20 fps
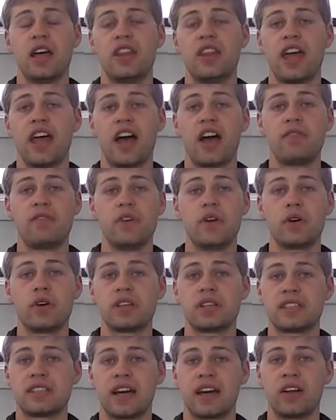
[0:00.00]
they have
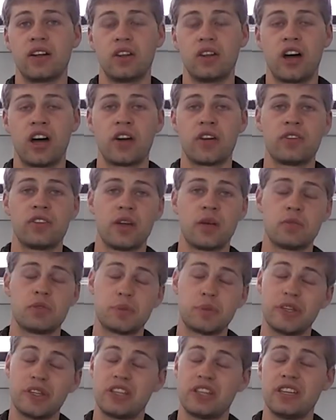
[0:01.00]
noticed that a lot of them,
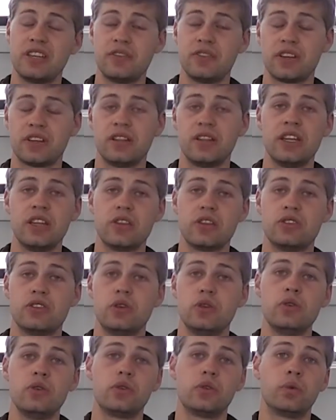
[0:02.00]
specifically the
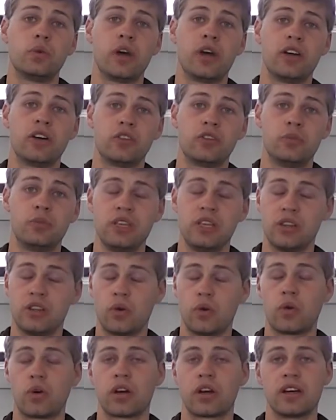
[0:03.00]
toothed whales being
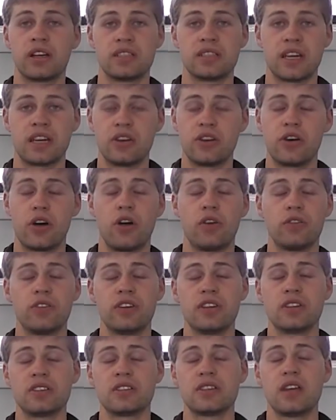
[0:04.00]
the orcas and
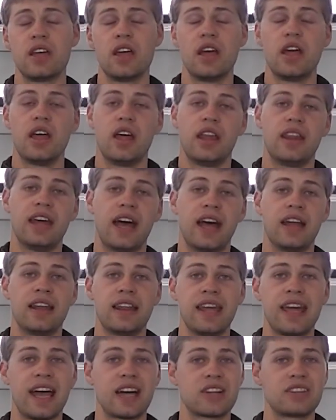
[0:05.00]
dolphins,
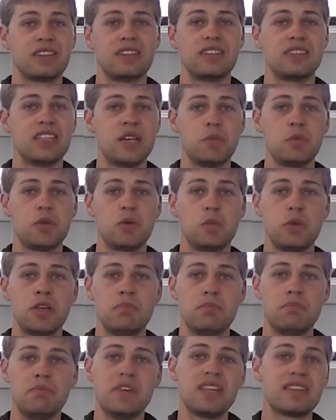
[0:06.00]
that they actually seem to be
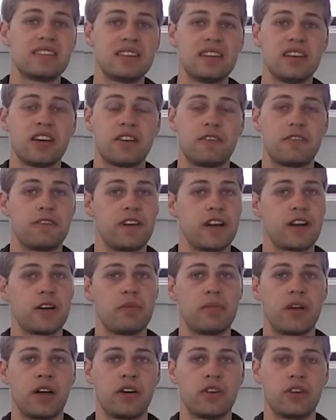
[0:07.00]
missing a fair
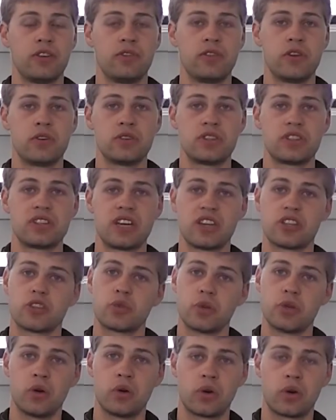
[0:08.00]
amount of those
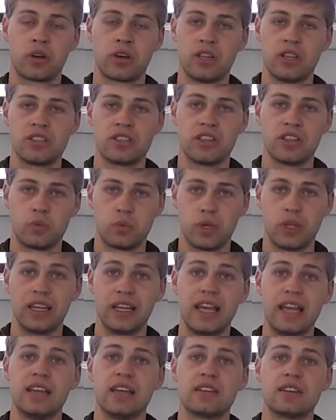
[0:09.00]
sensory organs
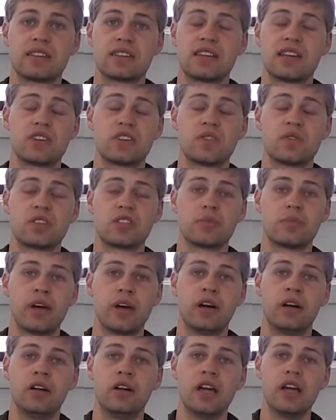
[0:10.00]
relating to sense of
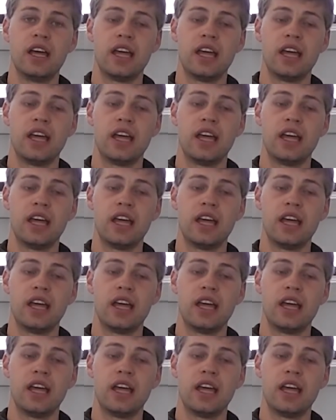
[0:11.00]
smell.